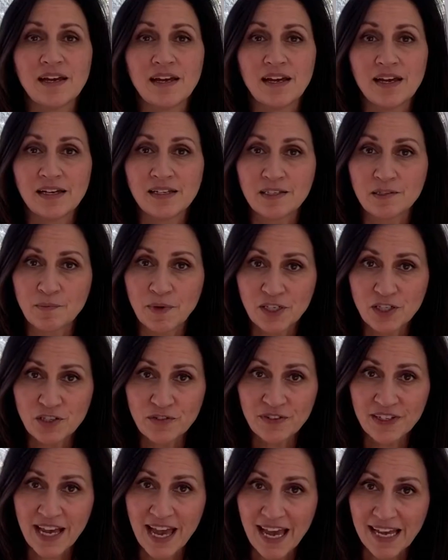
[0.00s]
As much
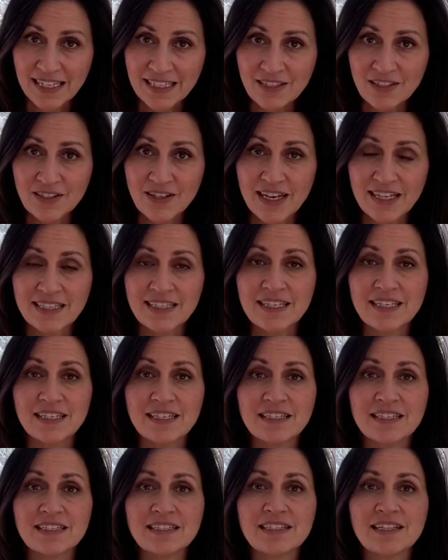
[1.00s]
of a hassle as it
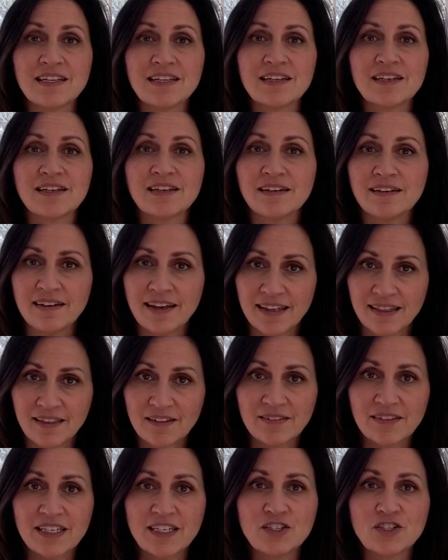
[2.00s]
is, get the
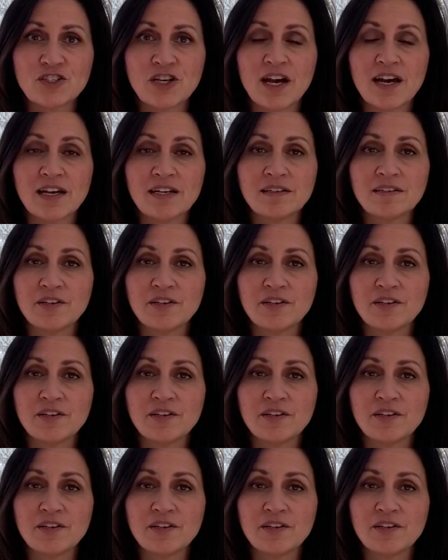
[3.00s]
leash on.